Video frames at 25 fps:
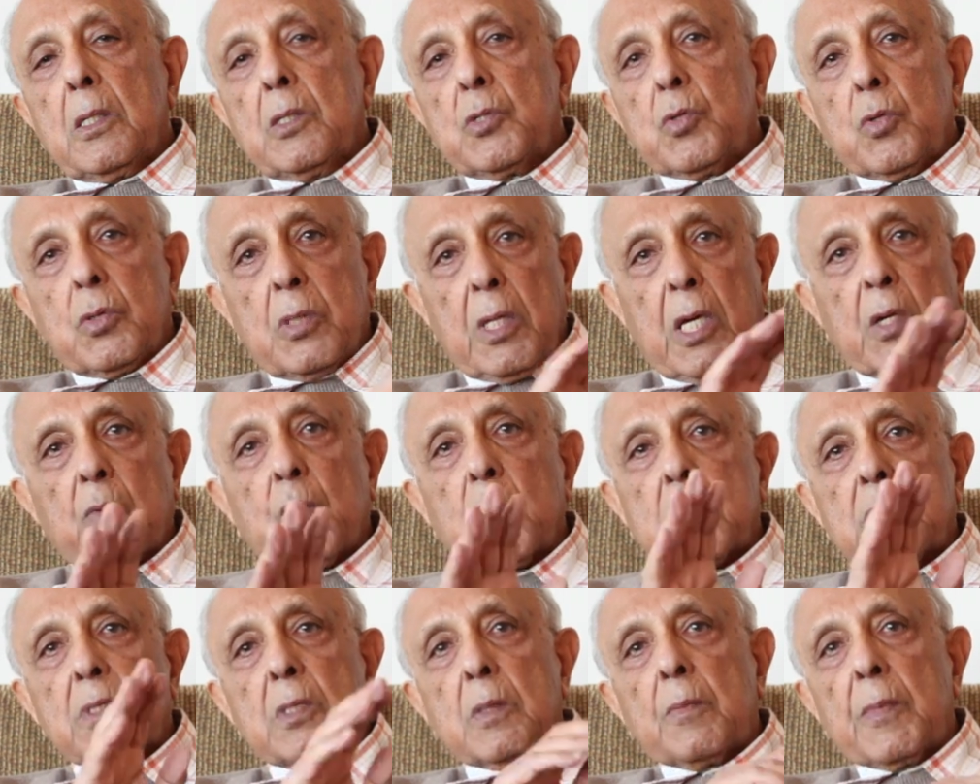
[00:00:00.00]
So
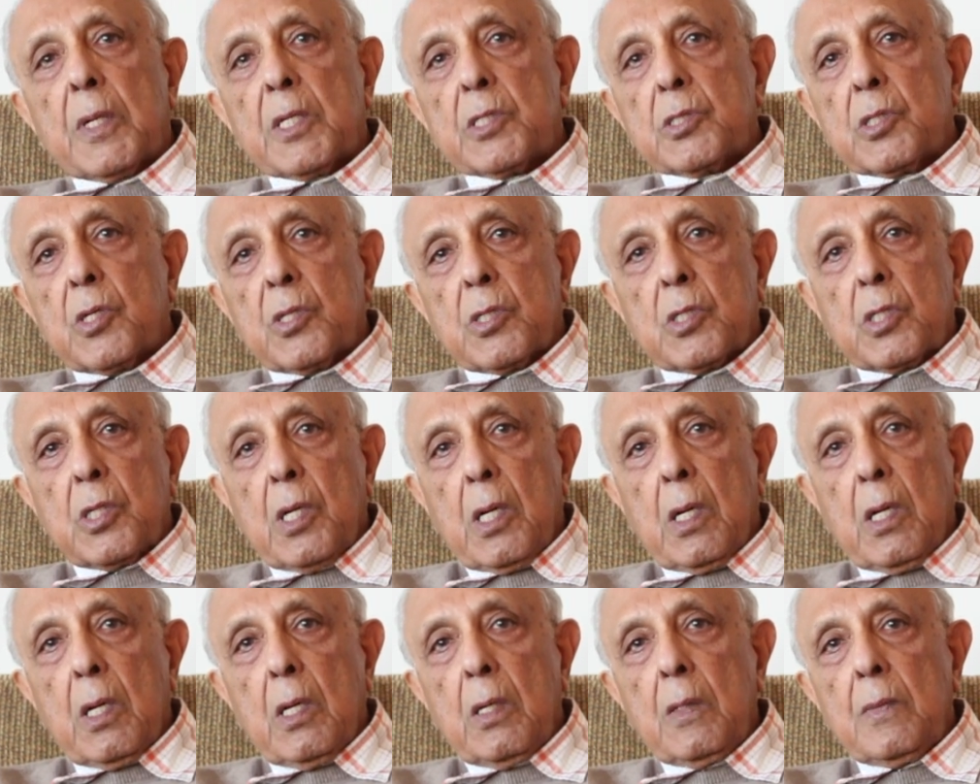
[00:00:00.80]
that was the message.
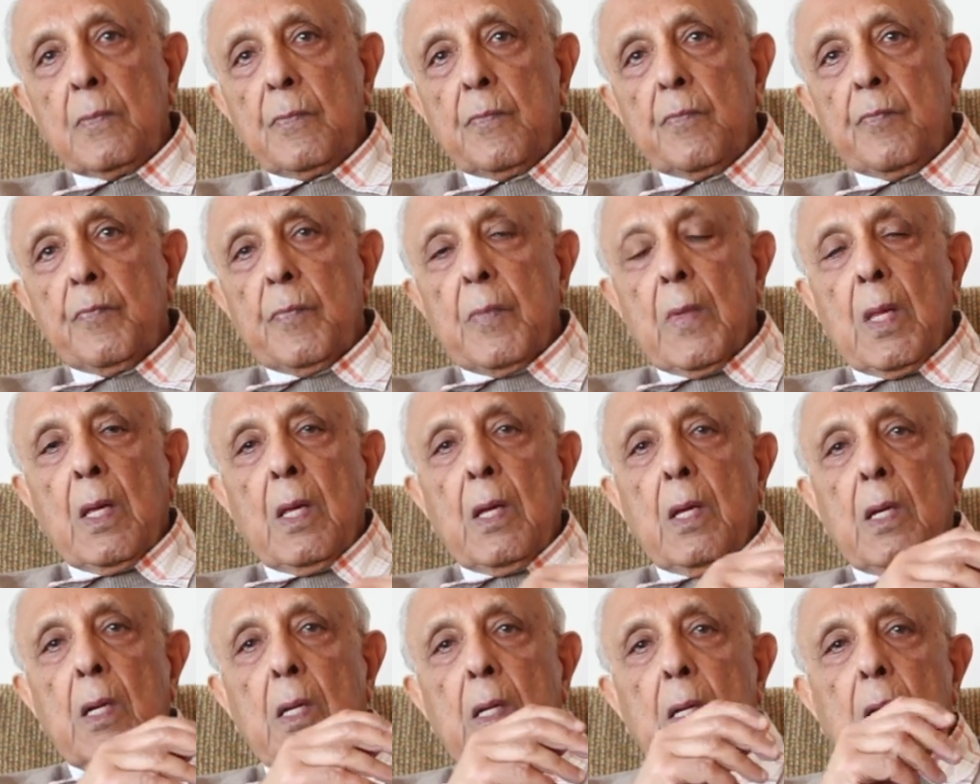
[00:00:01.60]

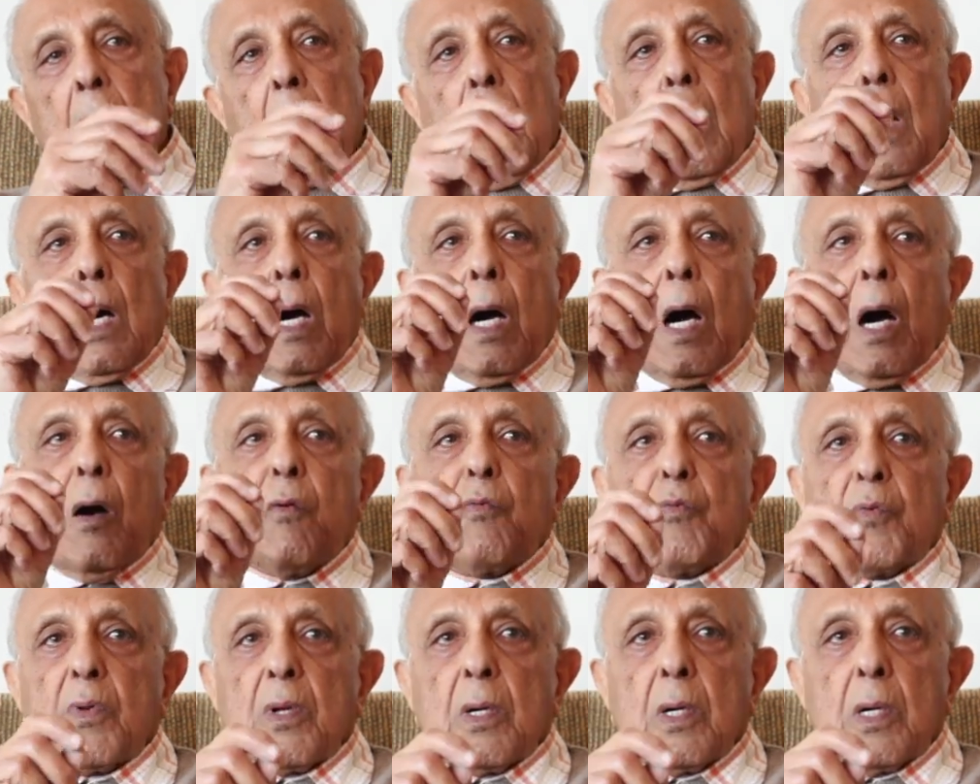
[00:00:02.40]

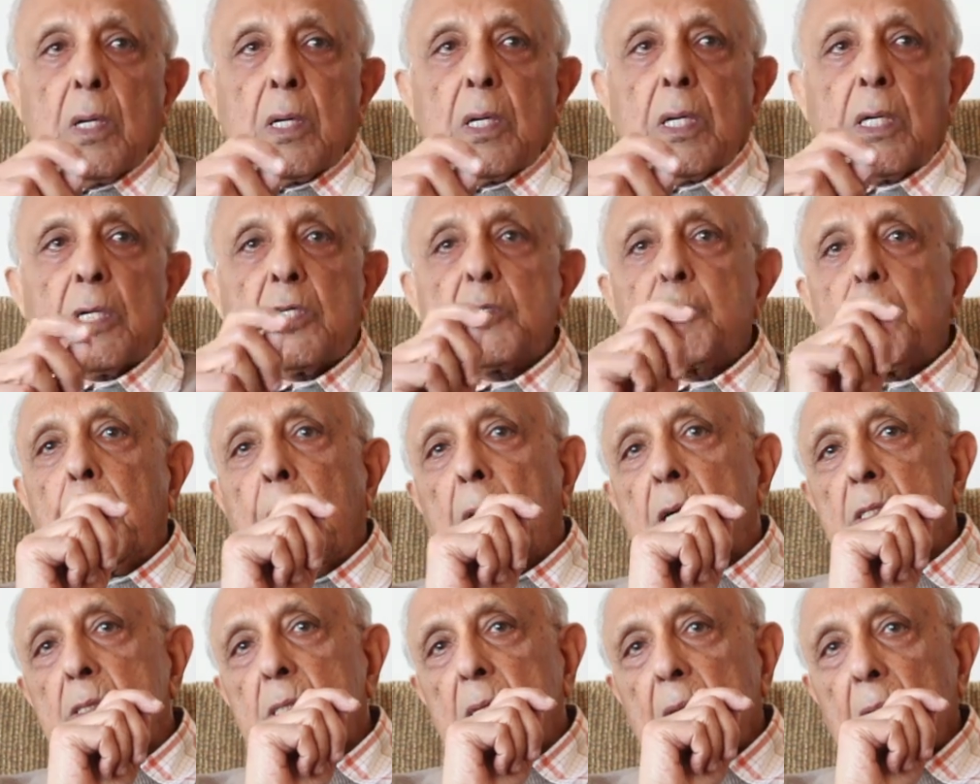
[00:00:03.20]
After his
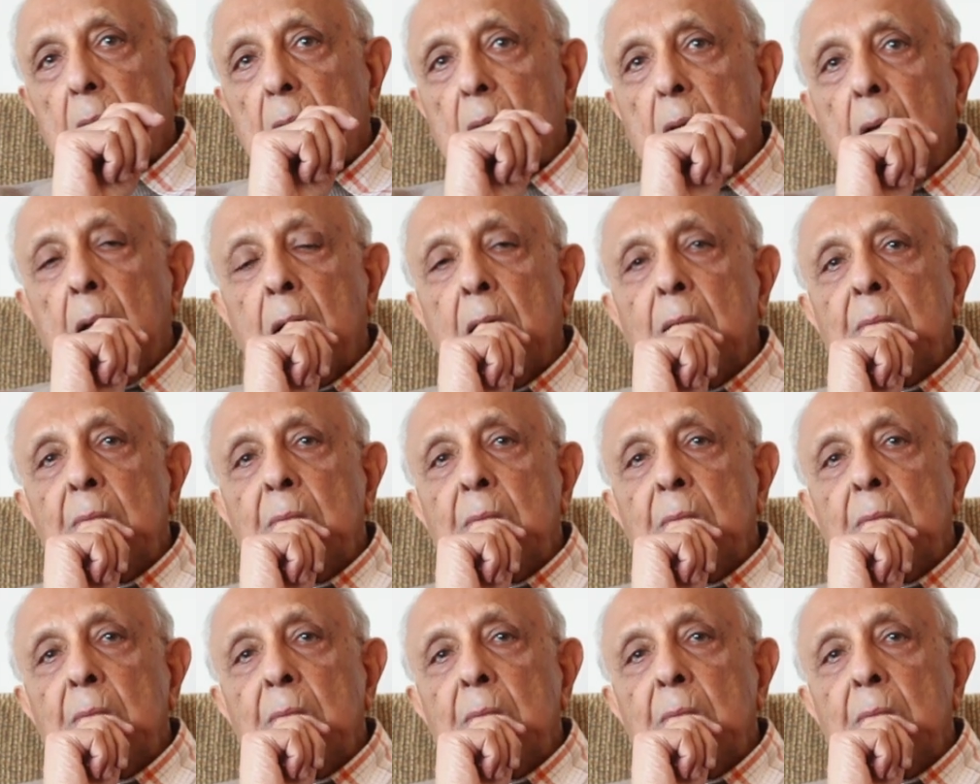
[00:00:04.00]
passing,